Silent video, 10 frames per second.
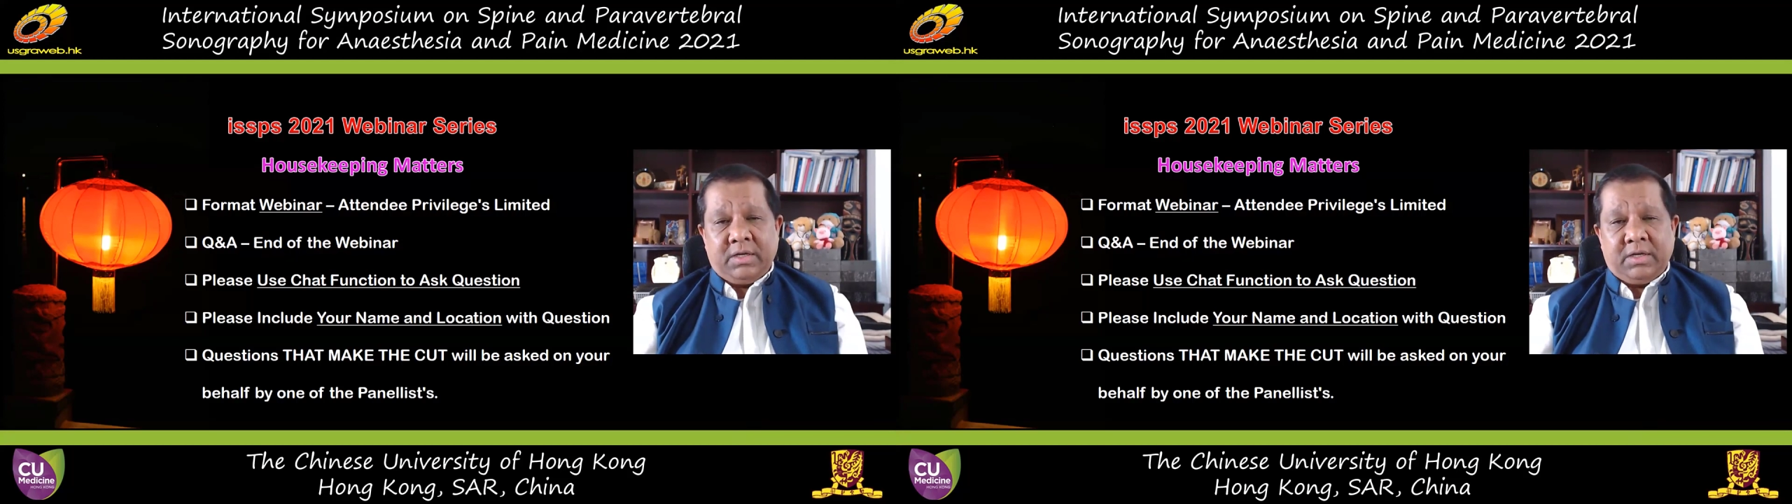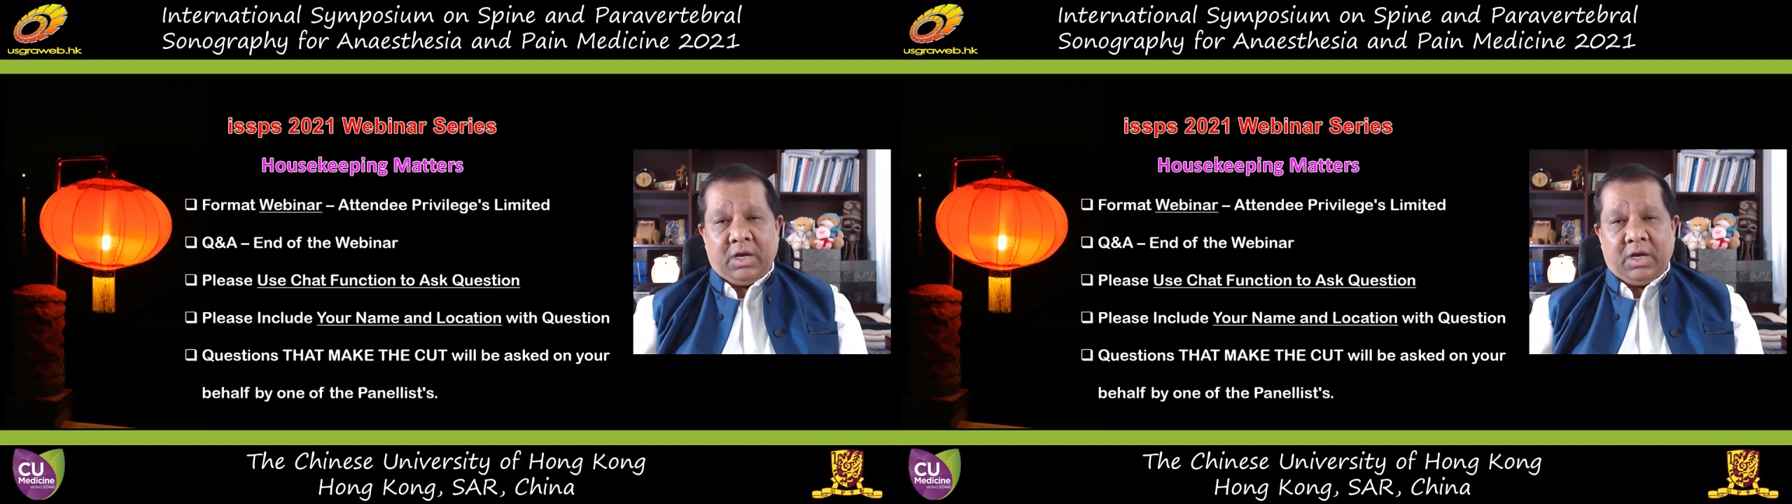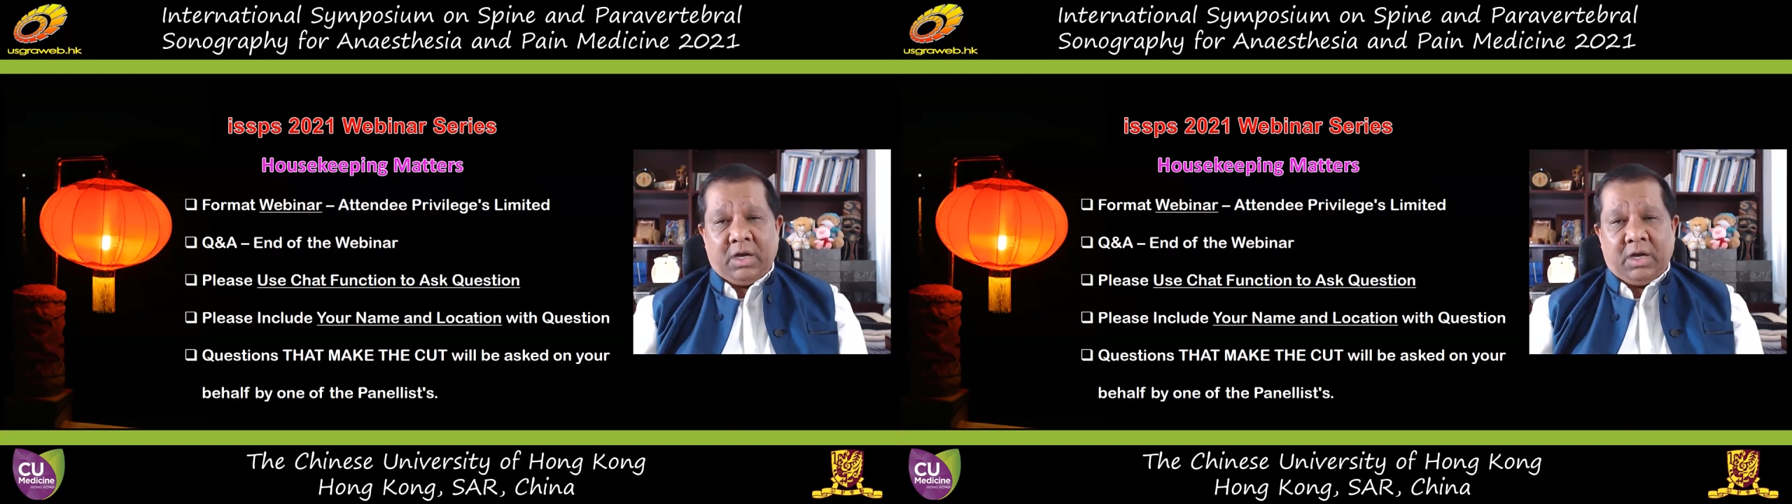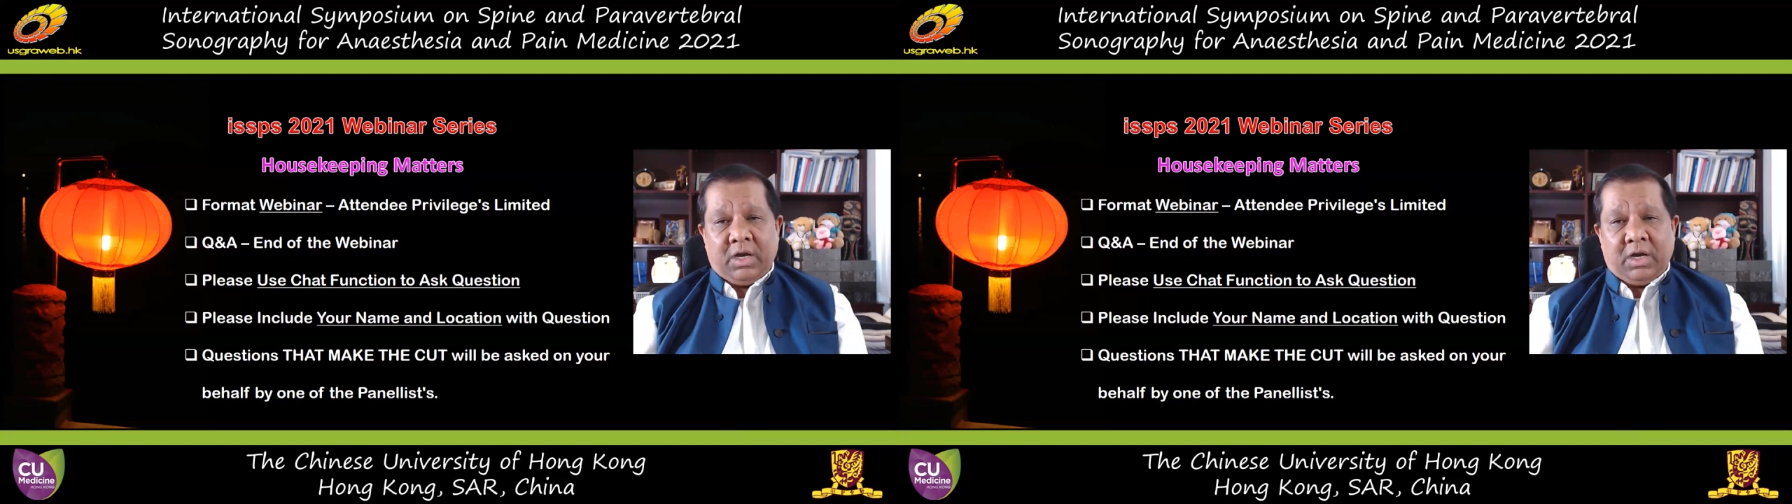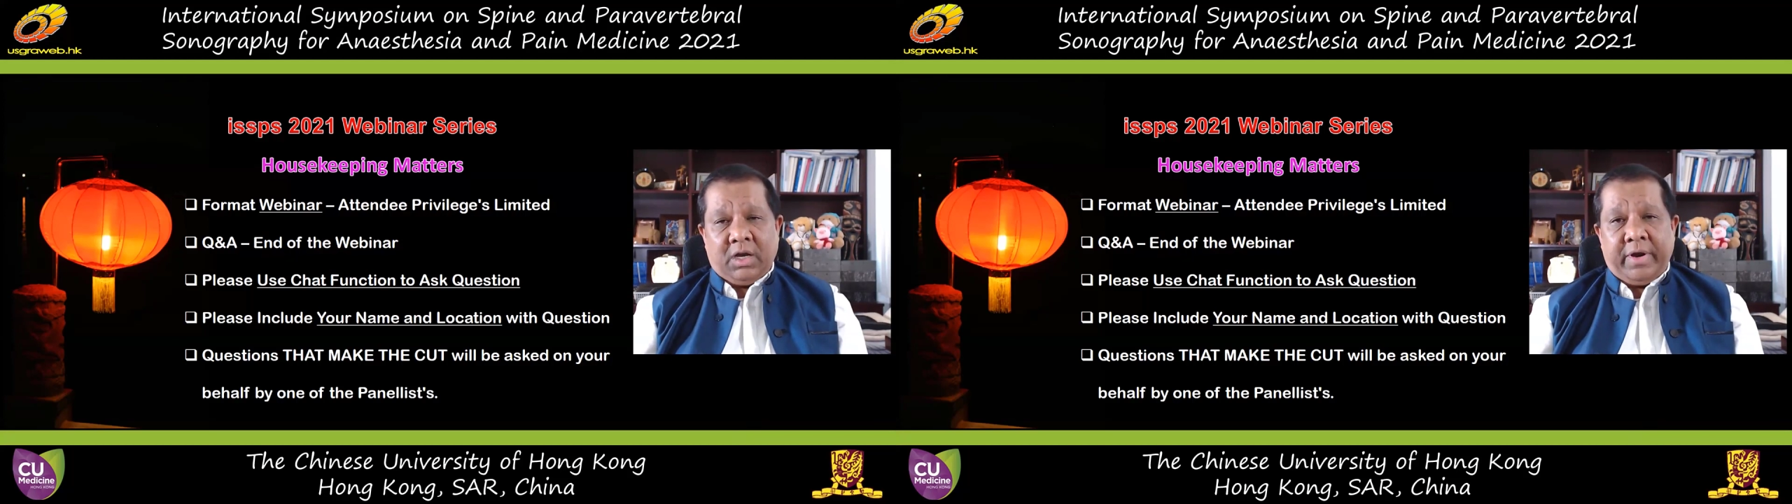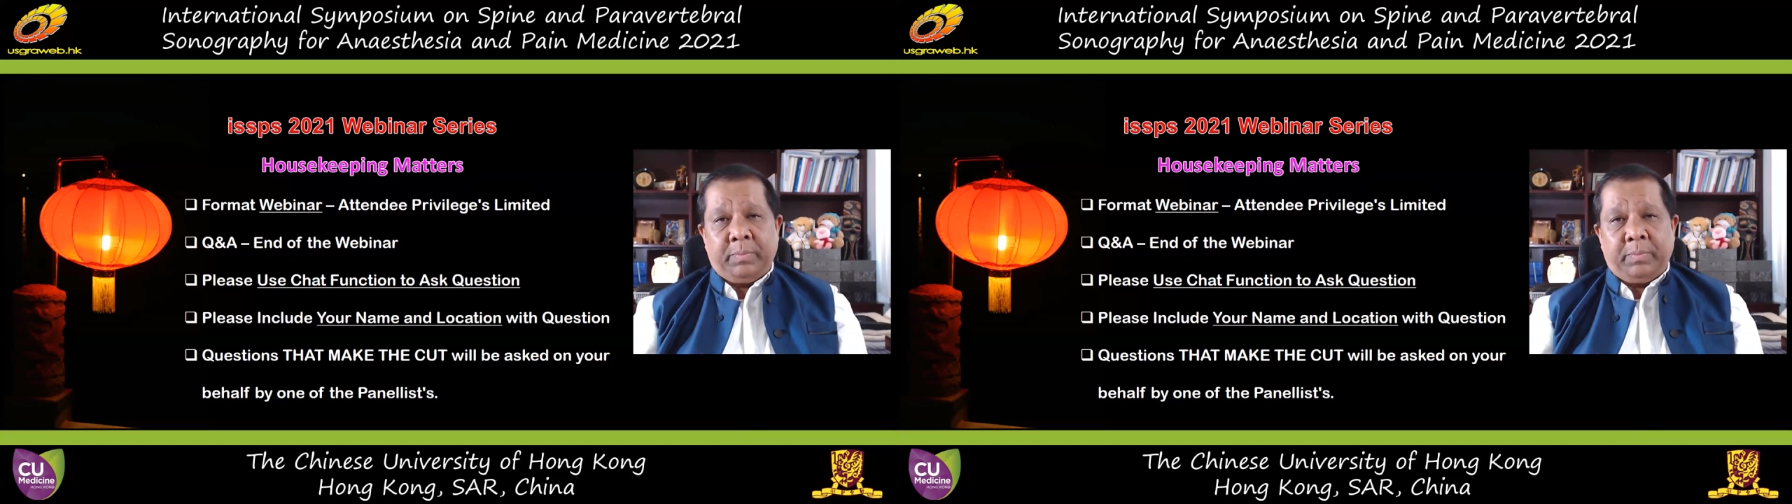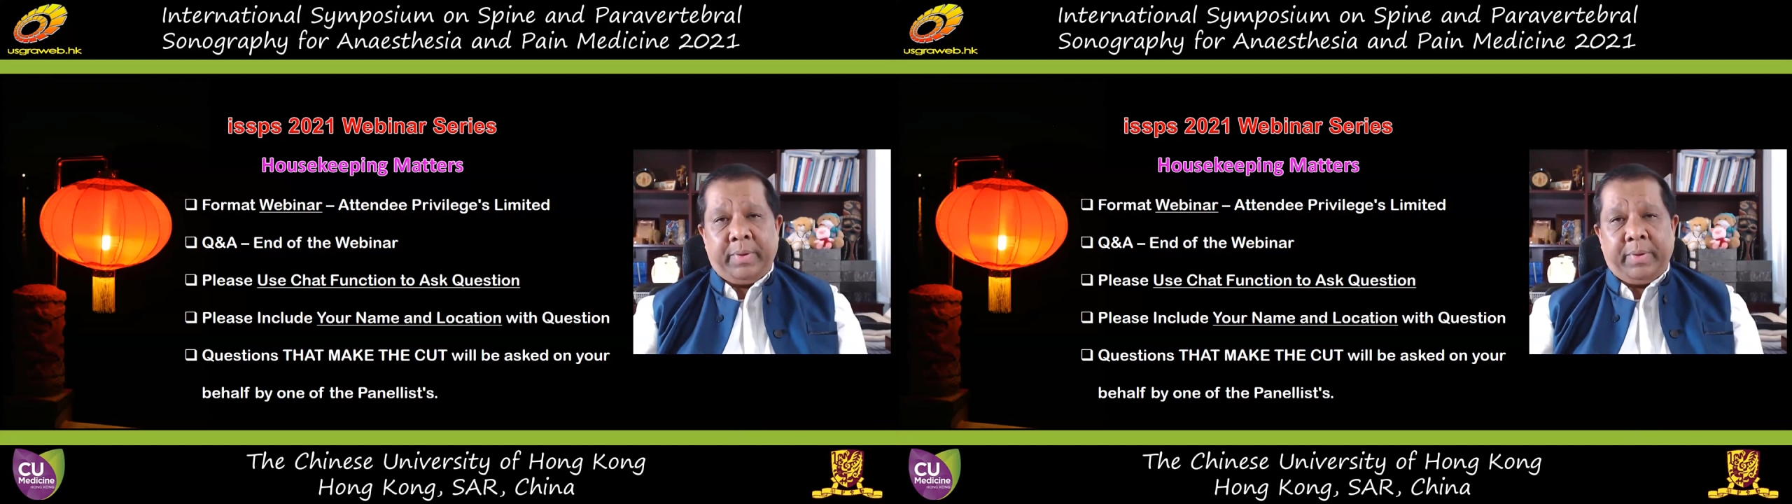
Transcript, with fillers: a moderator who will